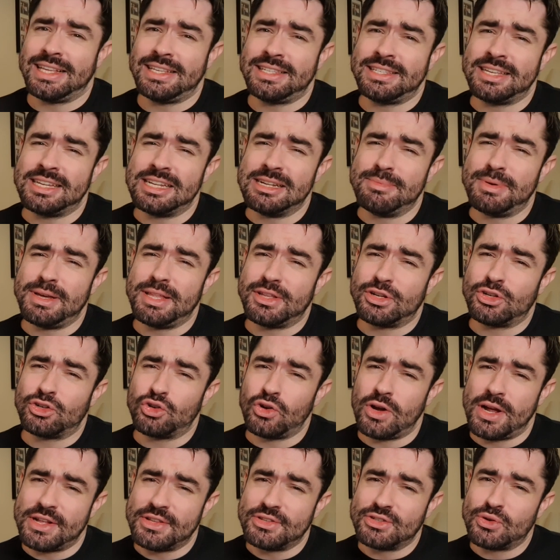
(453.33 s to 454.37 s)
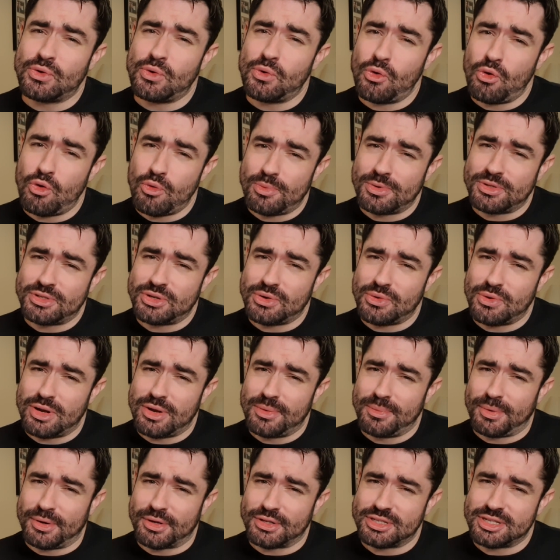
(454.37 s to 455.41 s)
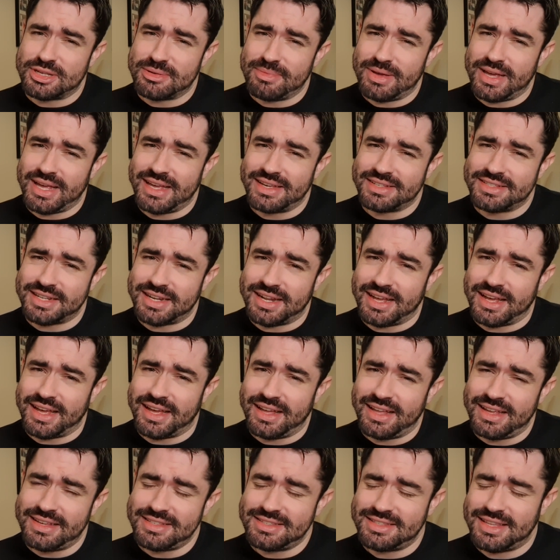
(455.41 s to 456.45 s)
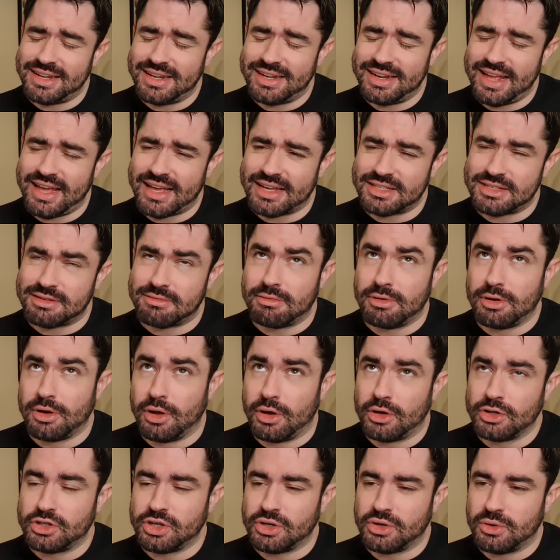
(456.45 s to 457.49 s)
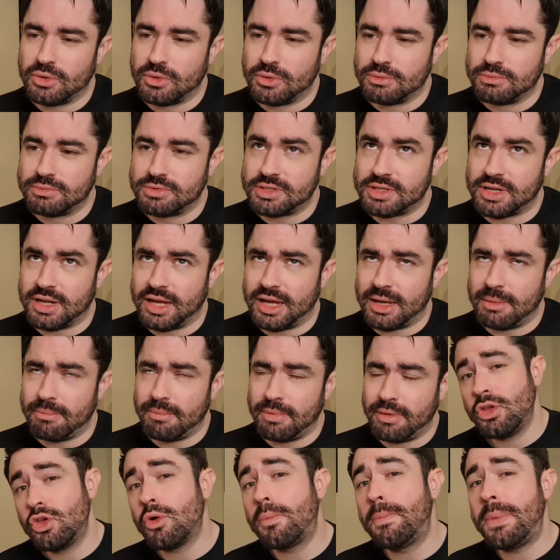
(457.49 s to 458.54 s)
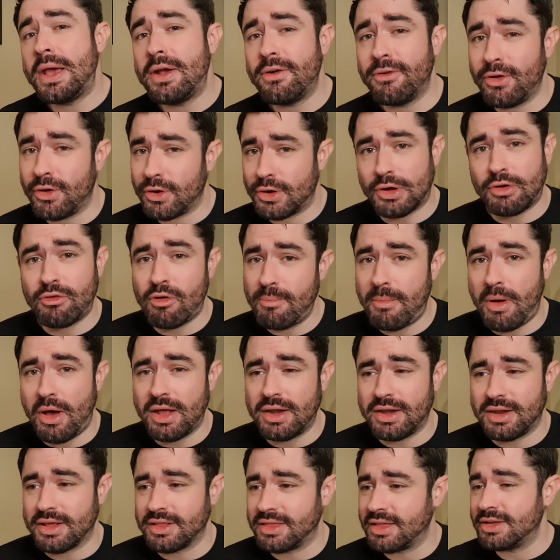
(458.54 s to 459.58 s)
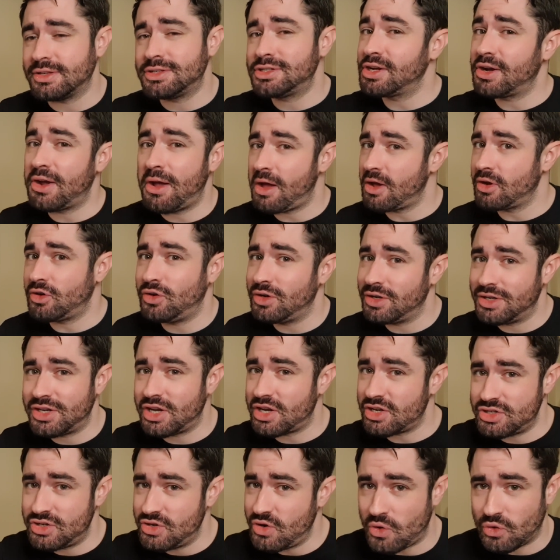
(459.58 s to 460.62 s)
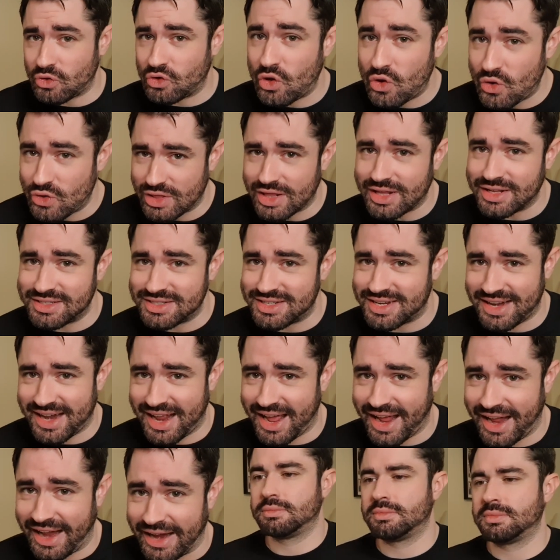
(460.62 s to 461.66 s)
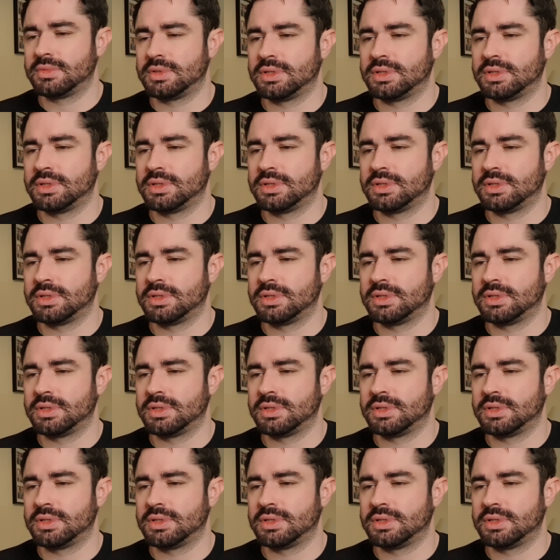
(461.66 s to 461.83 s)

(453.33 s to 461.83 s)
It's going to be the transorbital lobotomy, isn't it? That's the next logical step. Your periodic reminder that psychiatry does not do this today.